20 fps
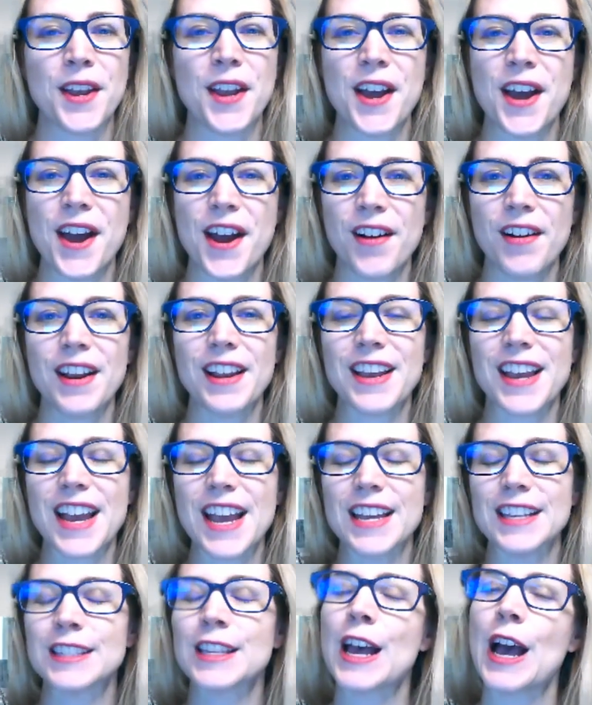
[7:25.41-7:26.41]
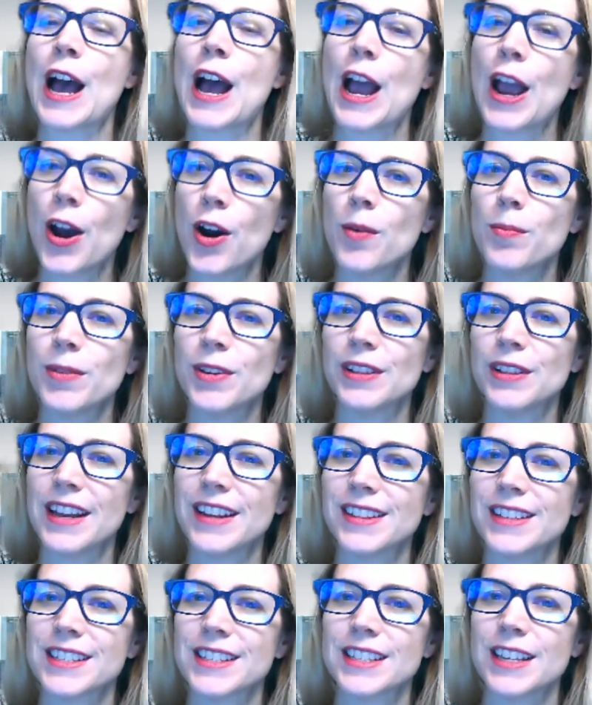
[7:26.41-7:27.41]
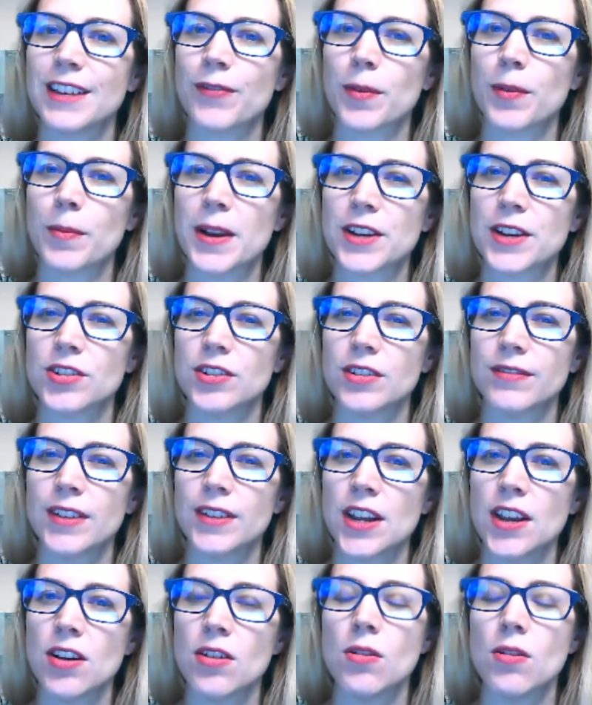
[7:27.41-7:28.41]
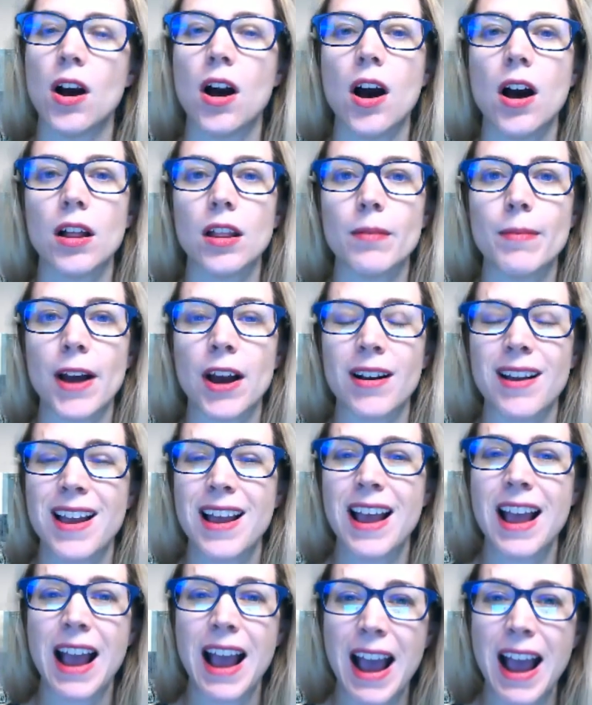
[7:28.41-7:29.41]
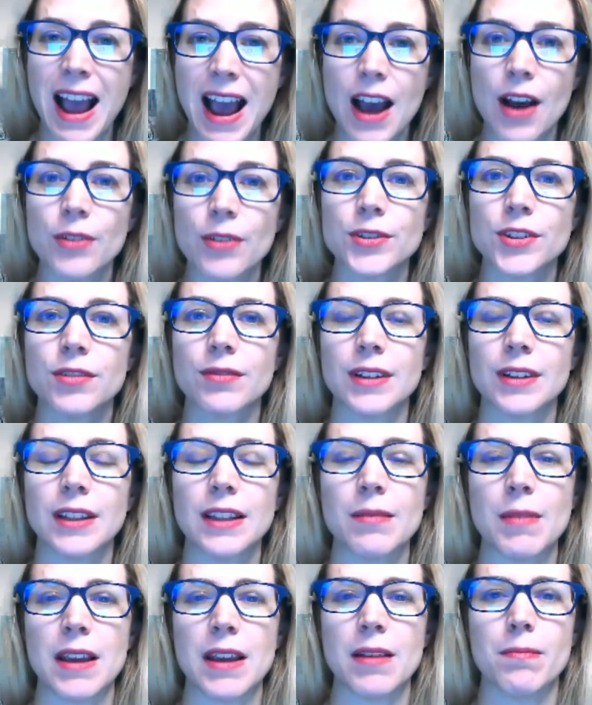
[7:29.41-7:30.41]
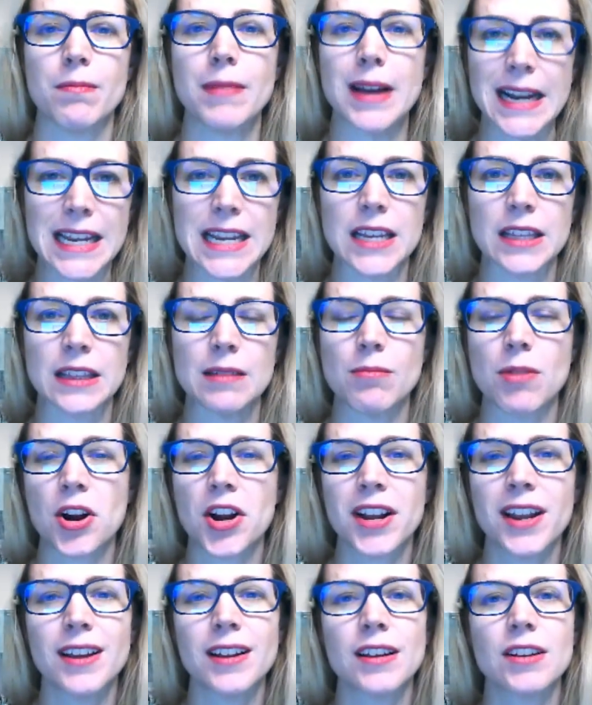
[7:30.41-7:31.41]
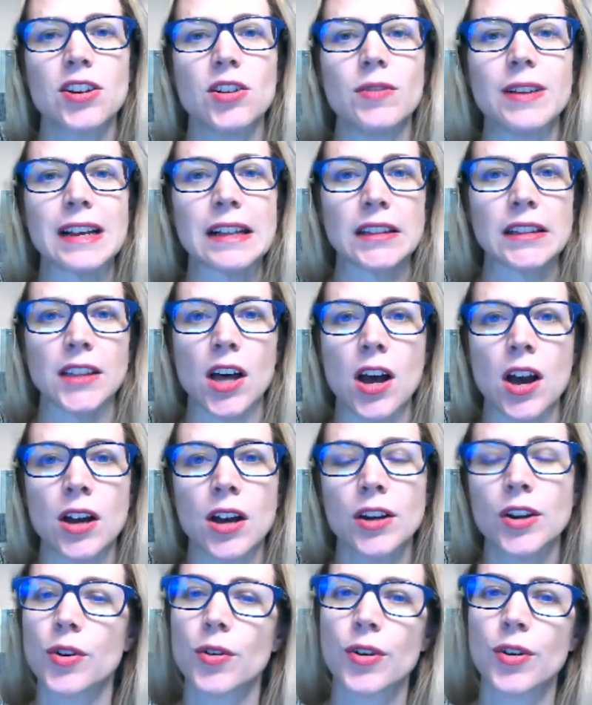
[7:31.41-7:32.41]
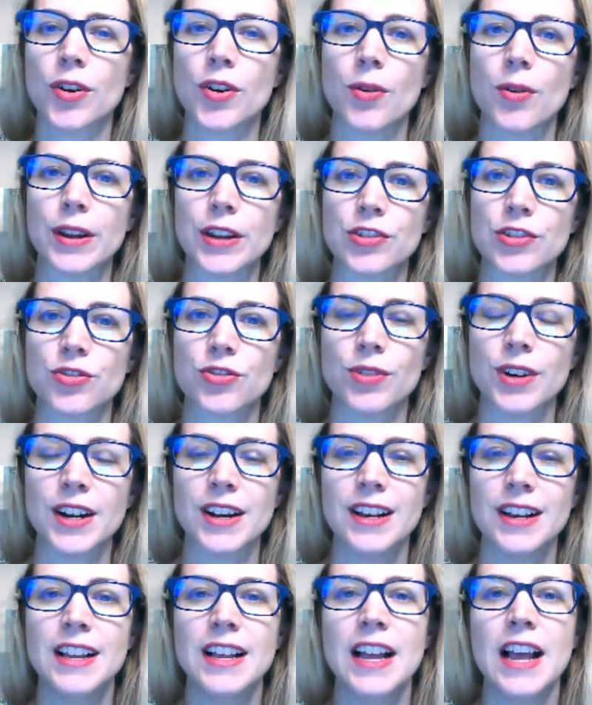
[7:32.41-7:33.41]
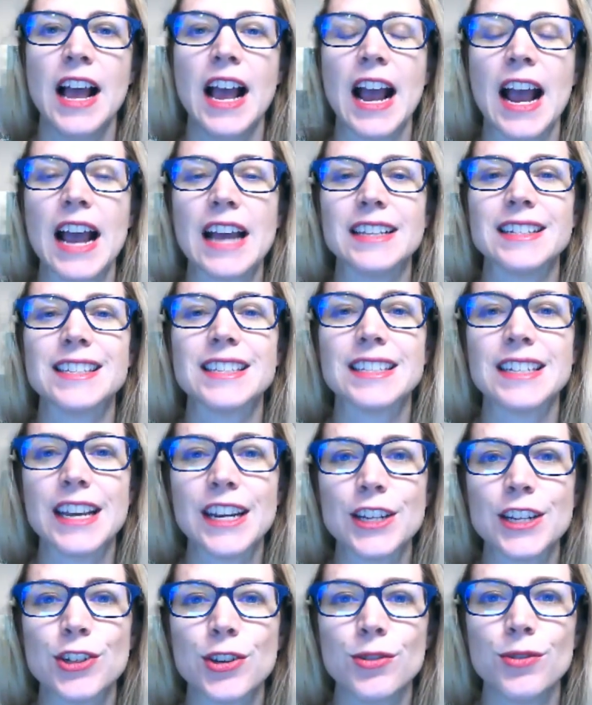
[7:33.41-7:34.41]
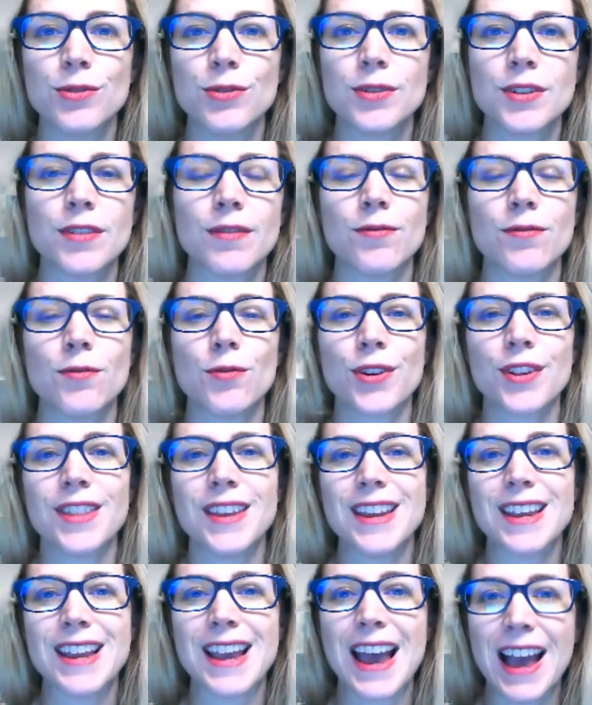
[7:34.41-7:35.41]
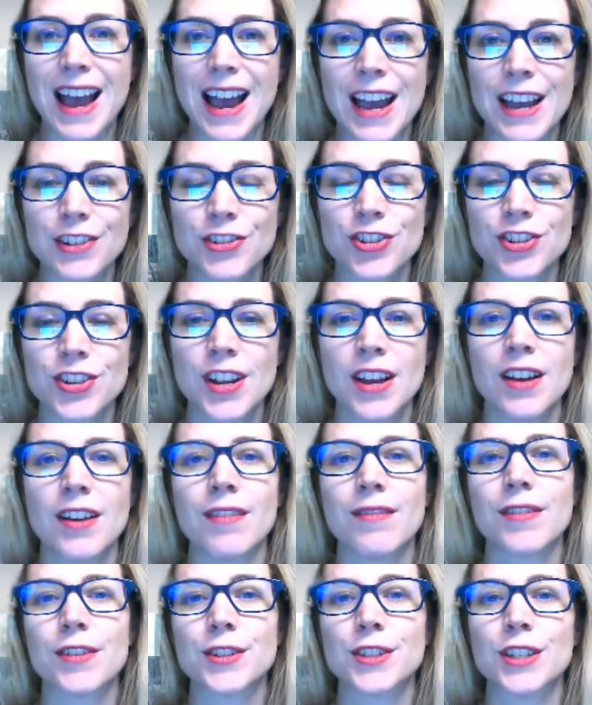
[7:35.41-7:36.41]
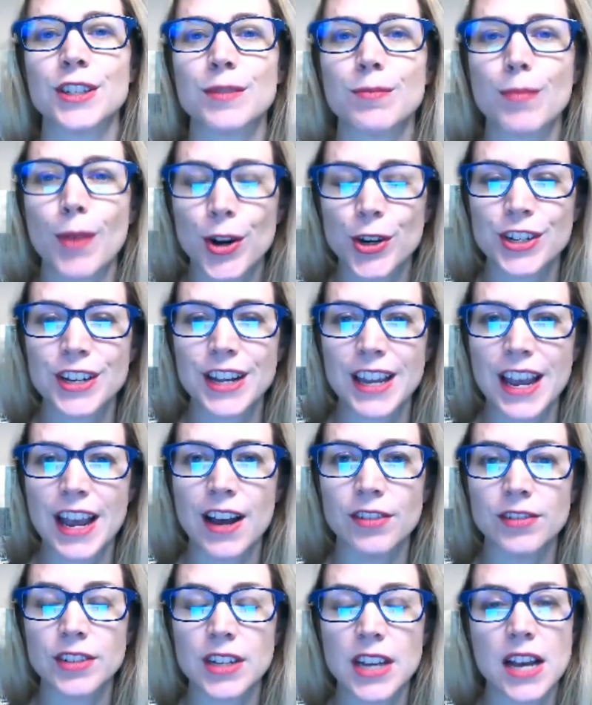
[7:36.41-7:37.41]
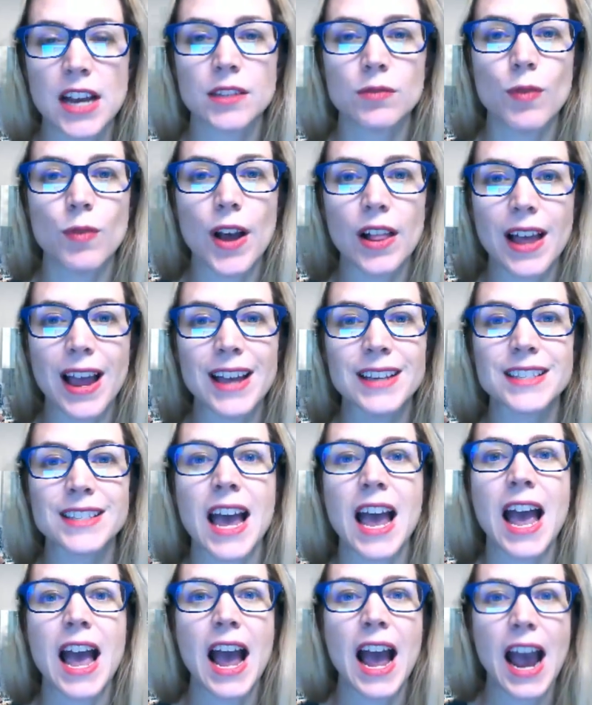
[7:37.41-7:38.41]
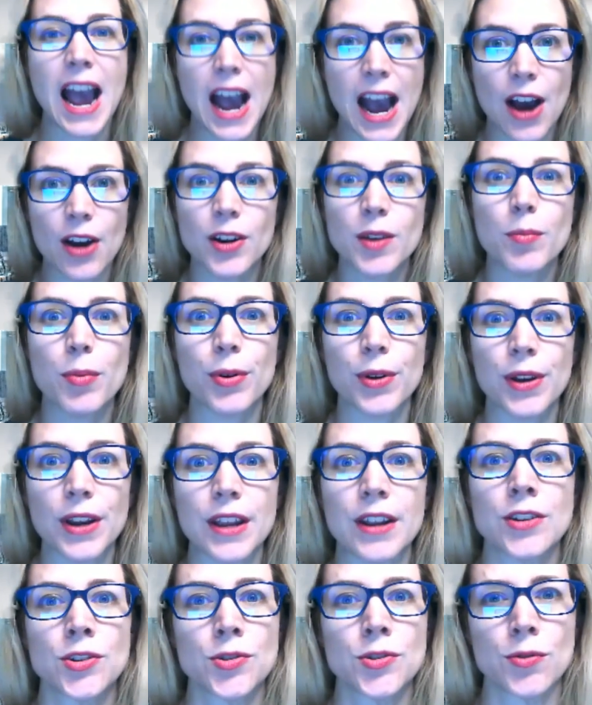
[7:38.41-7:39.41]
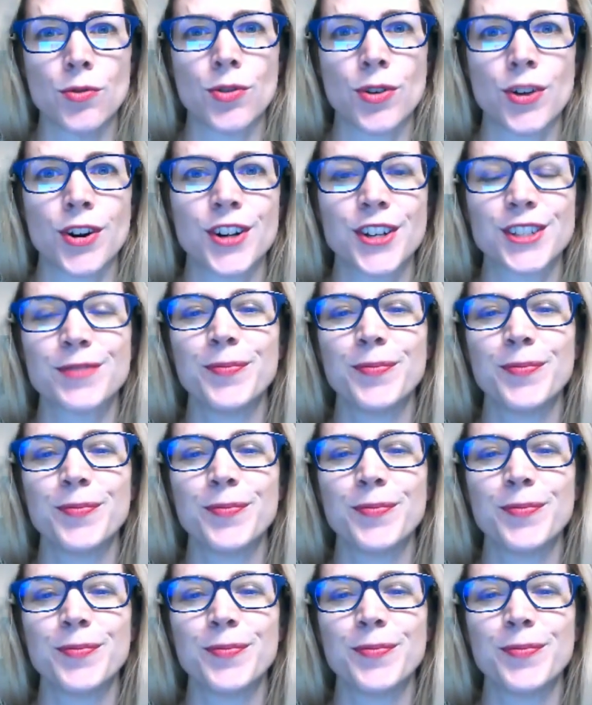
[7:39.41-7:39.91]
All right, guys, I hope you like this informational video all about how to really make money in the market going long or going short. And stay tuned for the cash versus margin account, as well as how to put in your orders.